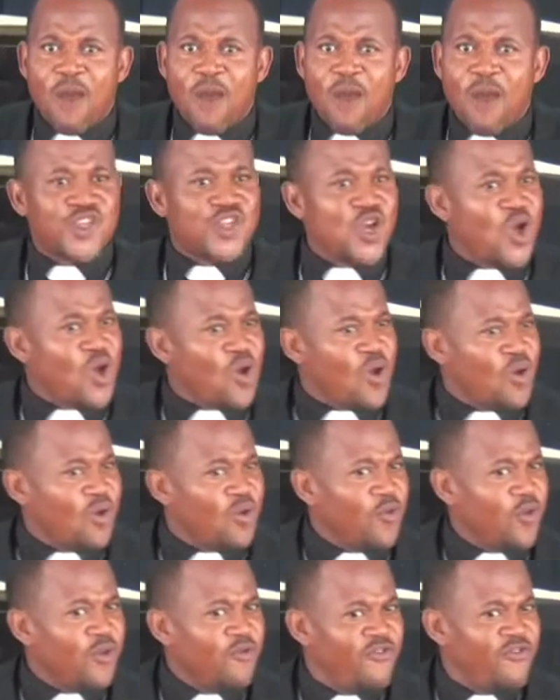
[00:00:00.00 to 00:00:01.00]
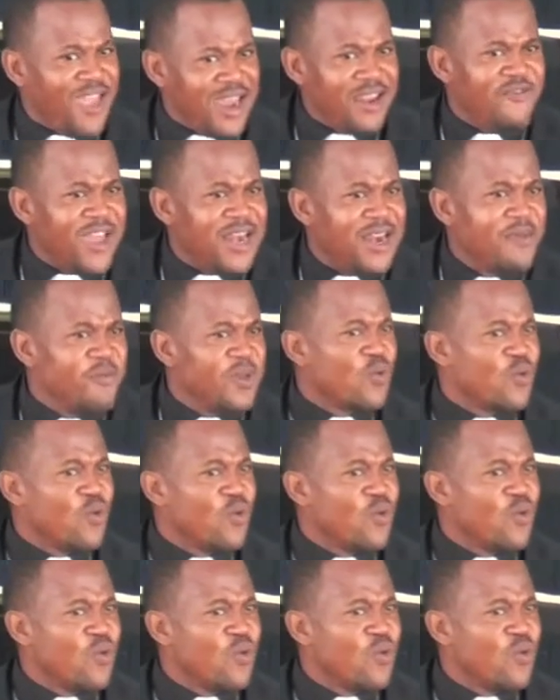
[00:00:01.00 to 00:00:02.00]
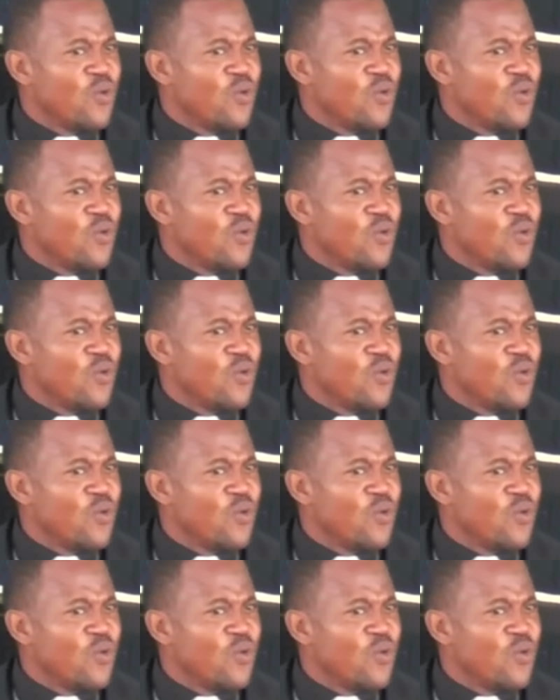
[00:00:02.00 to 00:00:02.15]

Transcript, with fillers: saw very, very big ones. They are